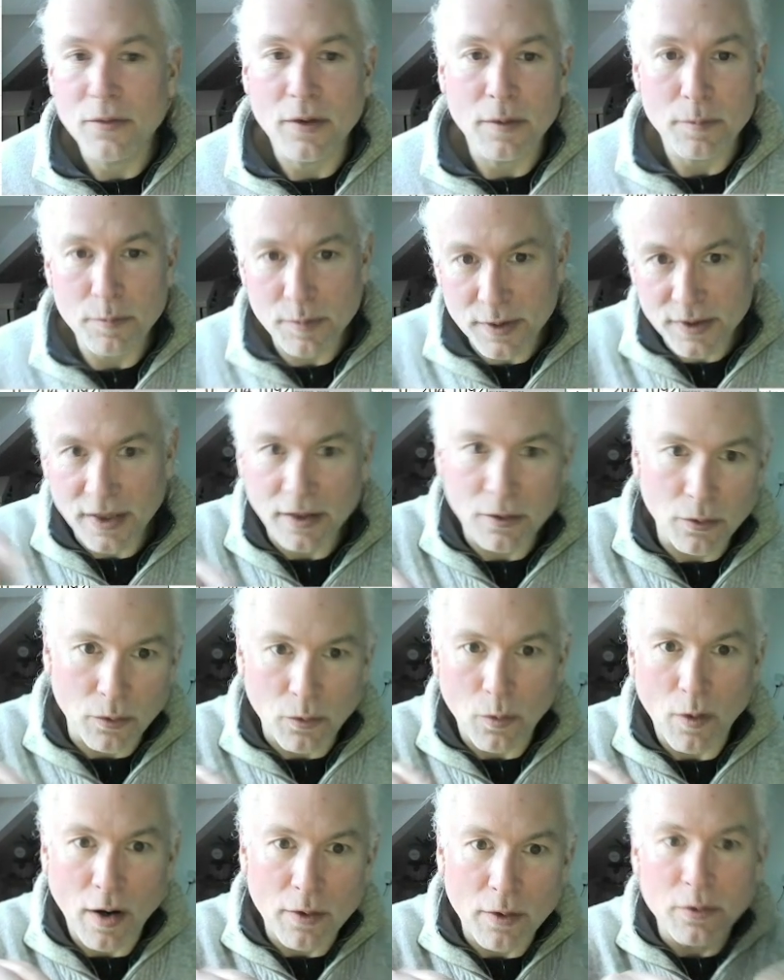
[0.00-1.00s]
single
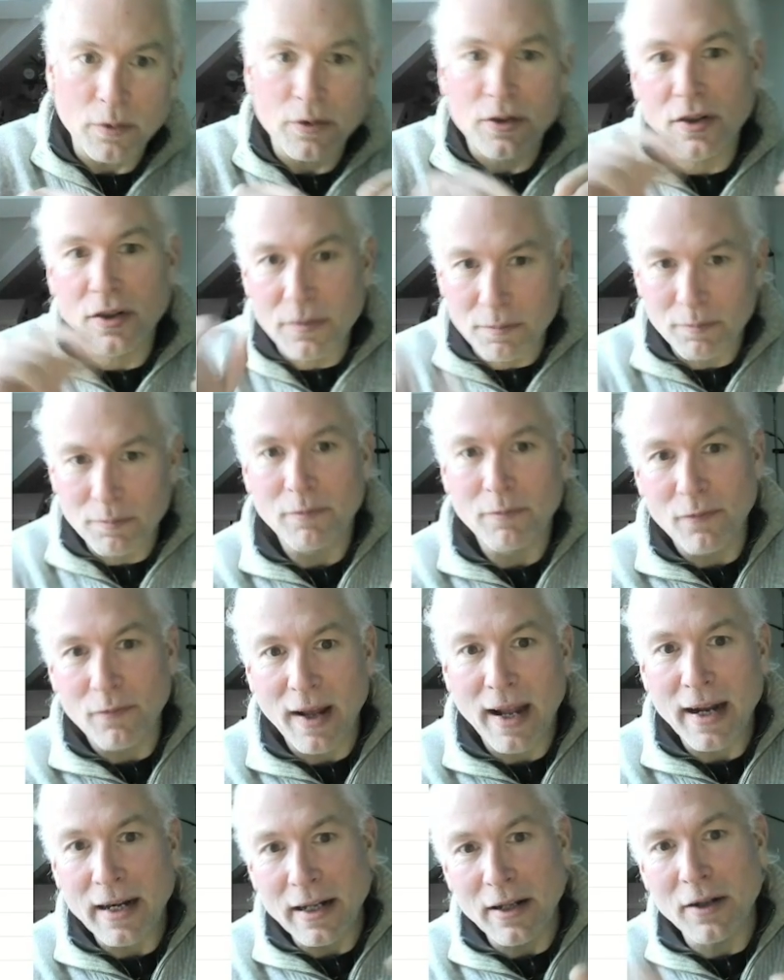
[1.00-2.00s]
quote
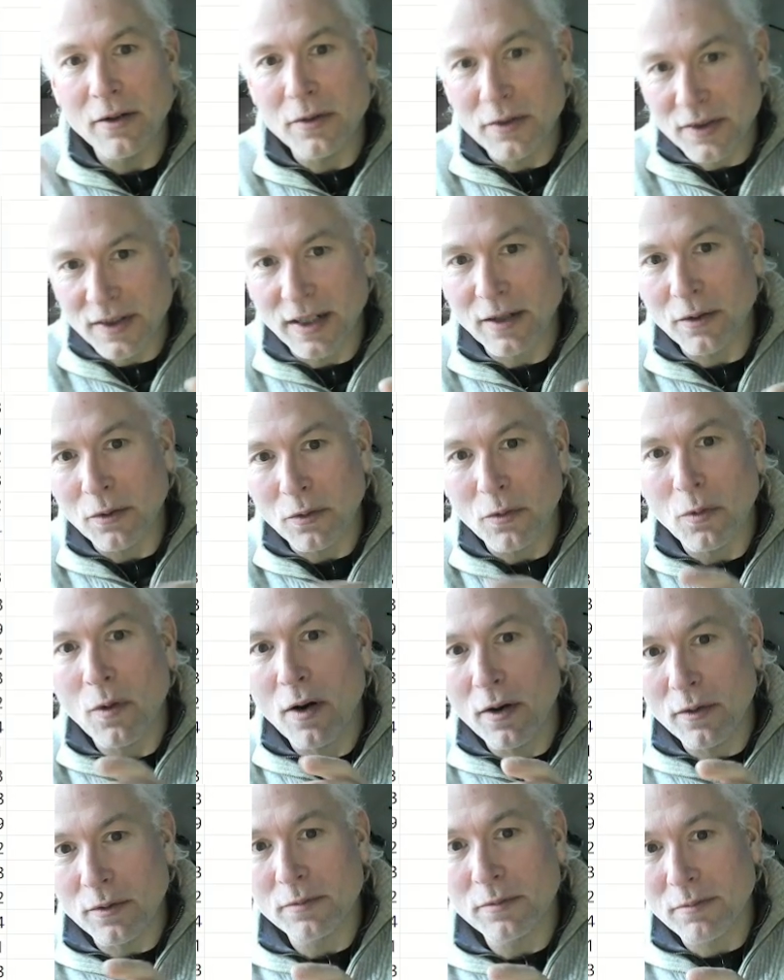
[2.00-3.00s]
value, single
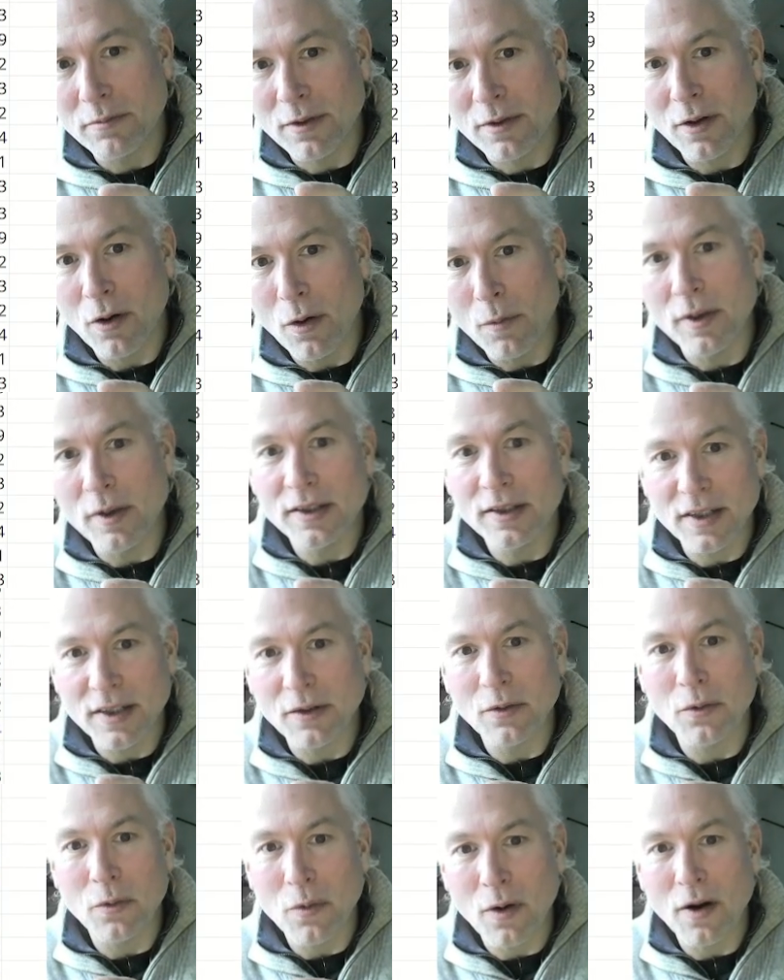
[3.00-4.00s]
quote comma,
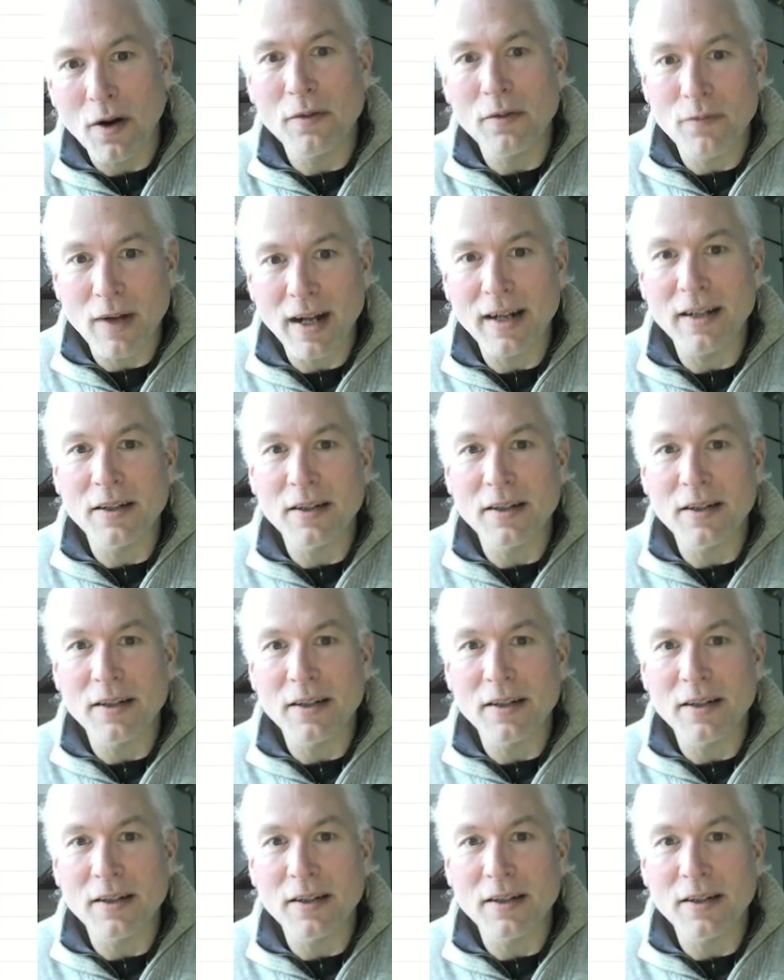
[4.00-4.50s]
single quote value,